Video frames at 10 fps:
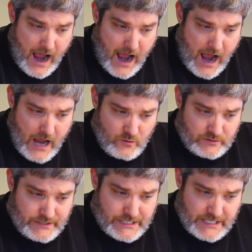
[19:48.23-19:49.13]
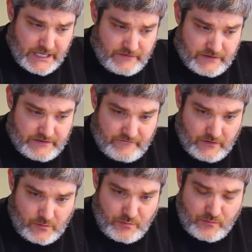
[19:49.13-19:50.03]
I would say the
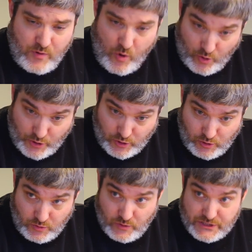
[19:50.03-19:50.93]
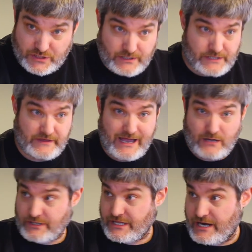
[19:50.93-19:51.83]
developer portal, which is the
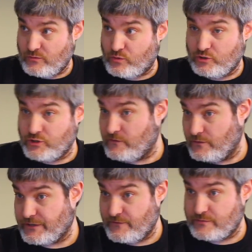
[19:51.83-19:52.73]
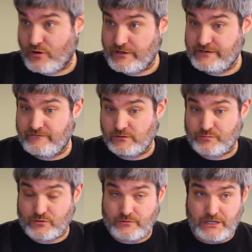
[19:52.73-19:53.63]
outside world, all those third party
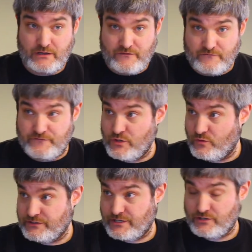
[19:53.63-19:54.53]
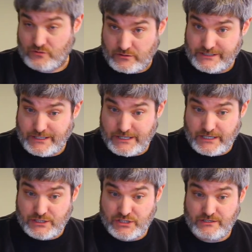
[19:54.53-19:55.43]
developers view into your
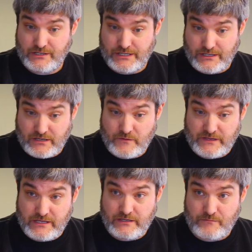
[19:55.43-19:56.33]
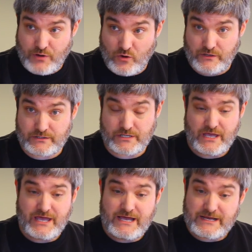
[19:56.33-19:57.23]
organization, is a key component
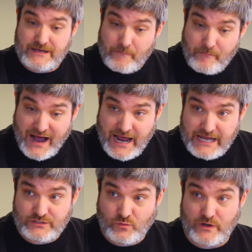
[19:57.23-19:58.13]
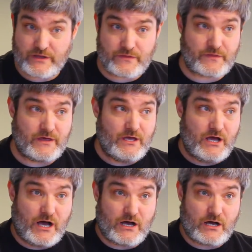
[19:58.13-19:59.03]
combined with
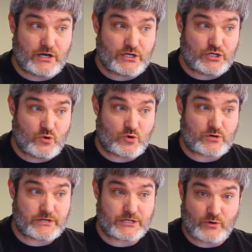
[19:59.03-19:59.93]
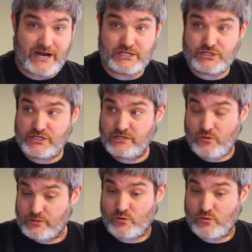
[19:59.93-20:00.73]
uh, your strategy or an